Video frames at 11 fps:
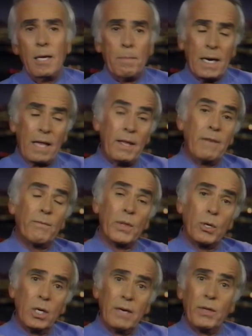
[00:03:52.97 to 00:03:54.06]
But I think for the
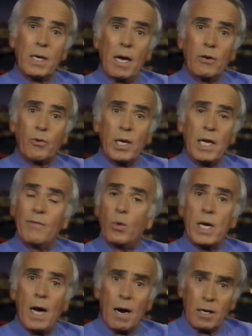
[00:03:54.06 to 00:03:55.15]
good of the country, if we
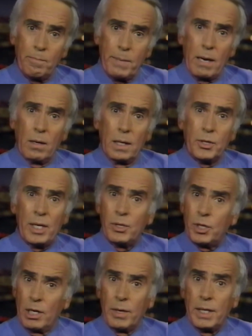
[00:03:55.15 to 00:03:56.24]
are in perilous and
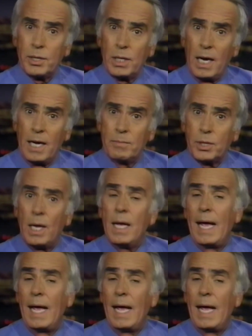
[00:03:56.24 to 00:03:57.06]
serious times,